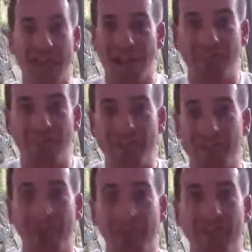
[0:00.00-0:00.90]
to help each
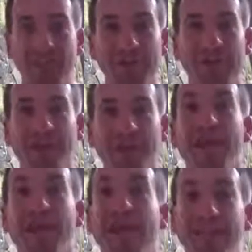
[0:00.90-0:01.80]
one of you.
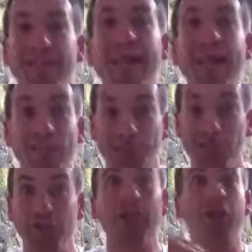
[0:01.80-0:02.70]
And then you
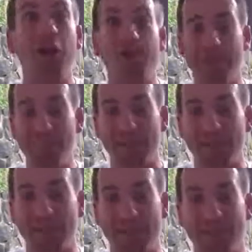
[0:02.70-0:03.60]
get to go and
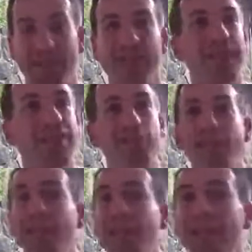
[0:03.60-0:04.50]
implement it. And you get to
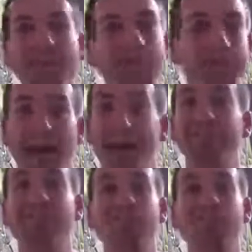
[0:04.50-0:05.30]
live your life the